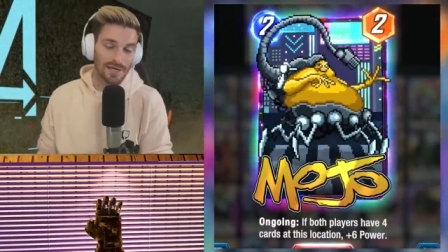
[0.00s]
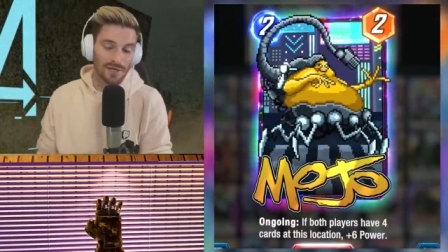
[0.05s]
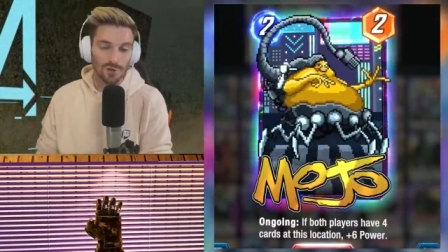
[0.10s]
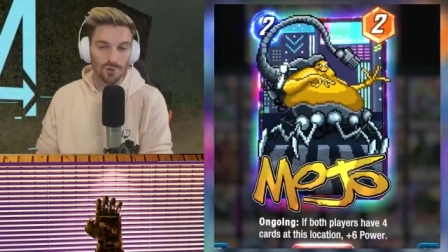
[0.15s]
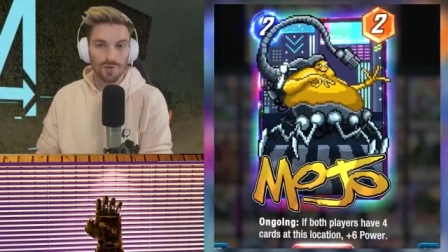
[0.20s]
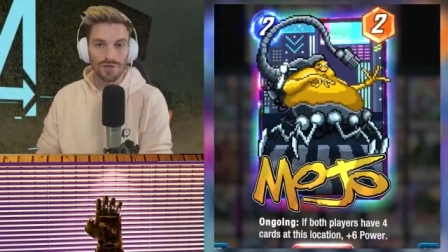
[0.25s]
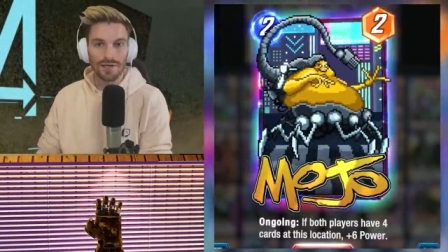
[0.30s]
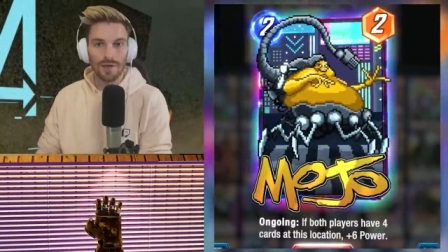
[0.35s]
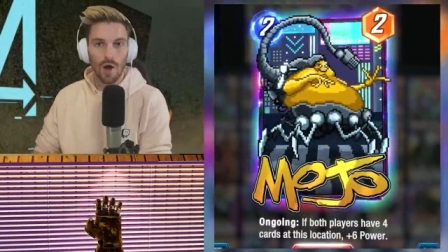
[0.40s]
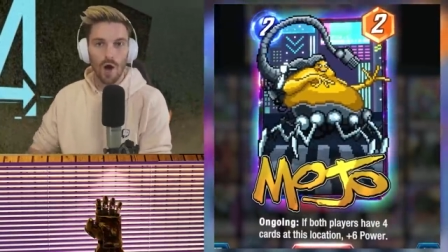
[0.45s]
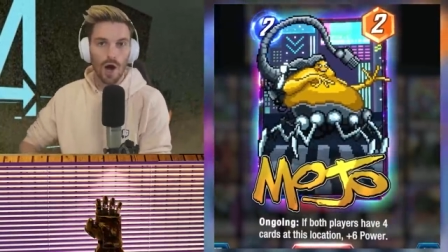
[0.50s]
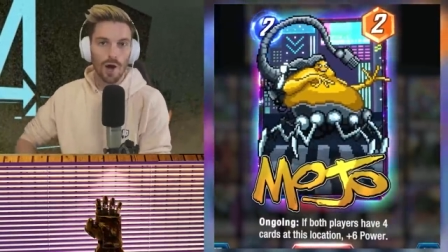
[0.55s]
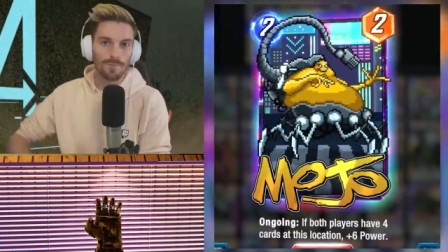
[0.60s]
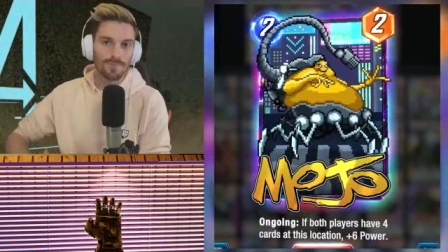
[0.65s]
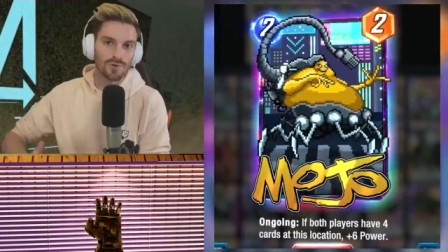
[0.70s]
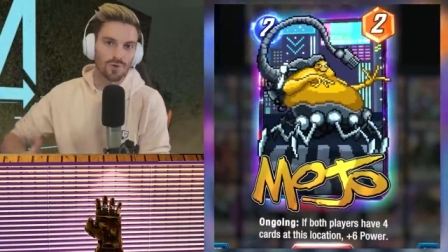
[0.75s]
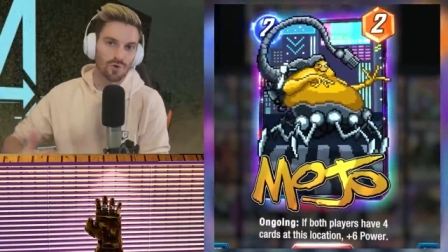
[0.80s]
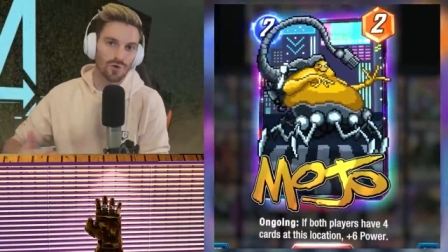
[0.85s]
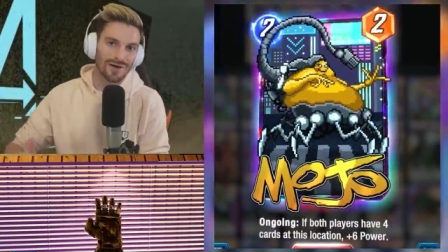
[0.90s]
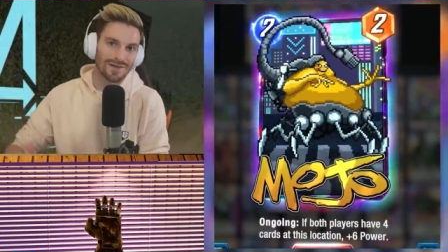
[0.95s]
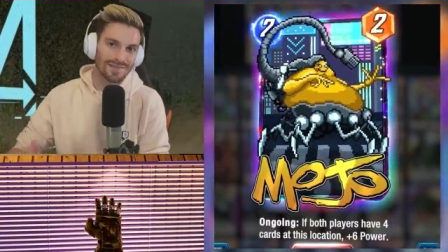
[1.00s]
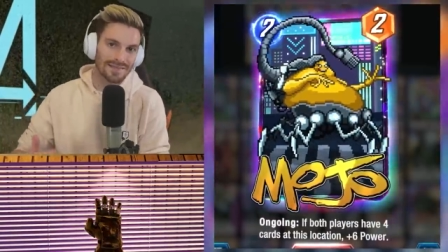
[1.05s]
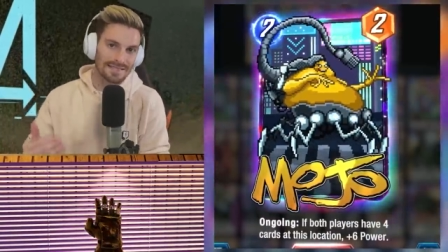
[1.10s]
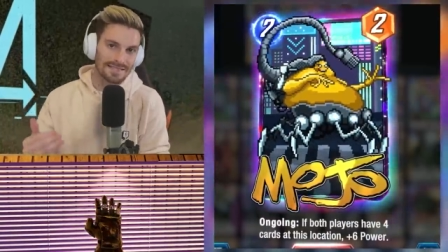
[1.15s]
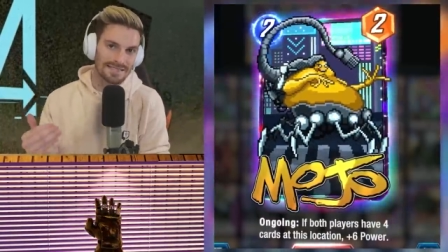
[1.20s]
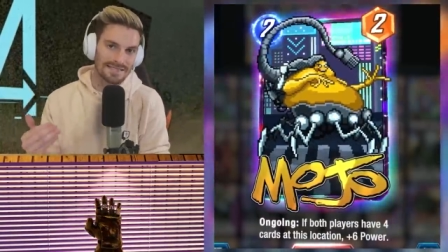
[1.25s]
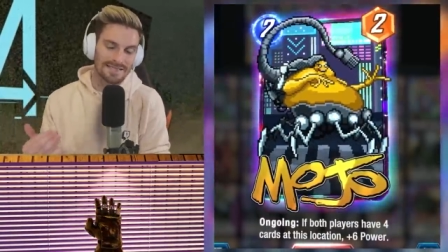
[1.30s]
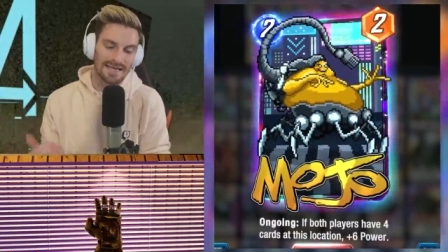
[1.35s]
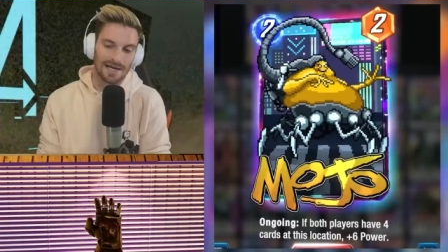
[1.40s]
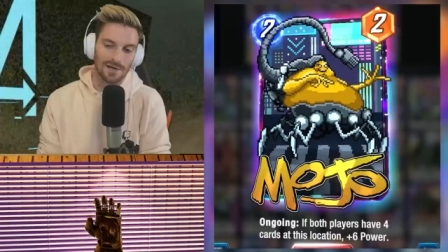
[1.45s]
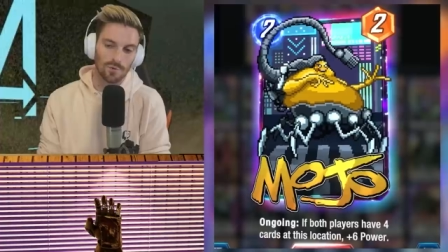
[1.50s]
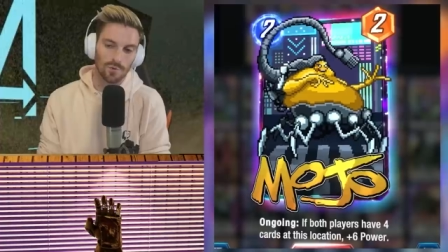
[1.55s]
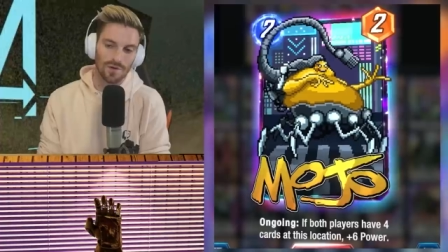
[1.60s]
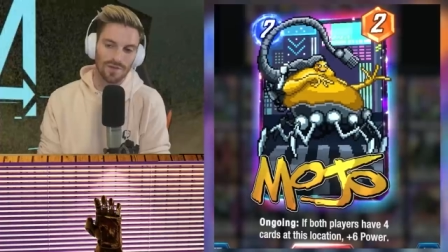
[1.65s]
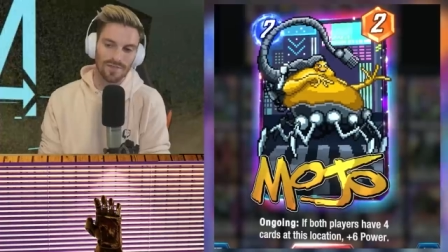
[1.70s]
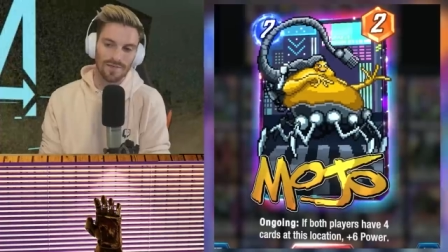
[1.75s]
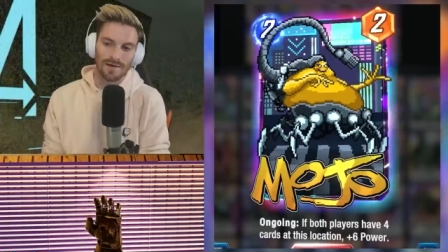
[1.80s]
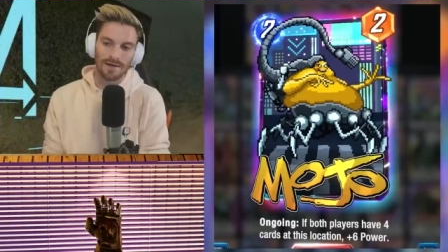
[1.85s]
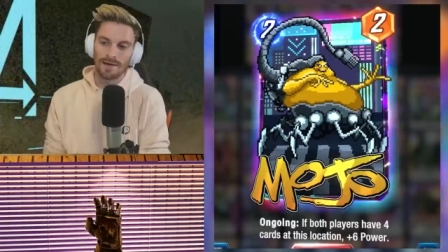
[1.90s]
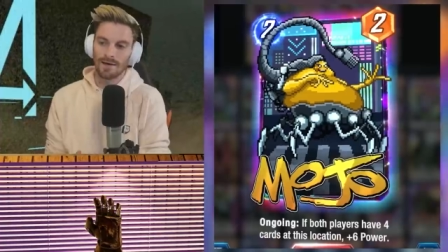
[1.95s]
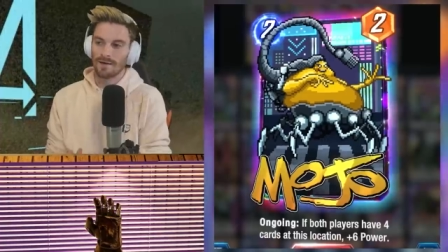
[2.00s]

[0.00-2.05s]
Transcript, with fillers: that you can upgrade this deck with.